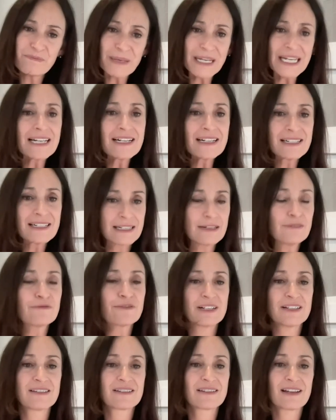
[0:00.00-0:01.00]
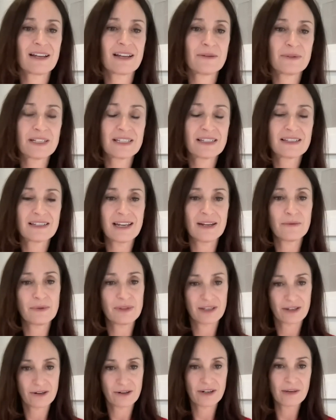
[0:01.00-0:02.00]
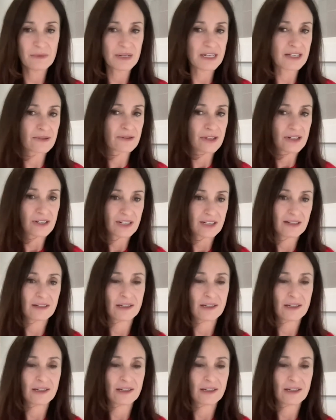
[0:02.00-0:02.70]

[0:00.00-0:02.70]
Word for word: big difference, I would say, with the current administration,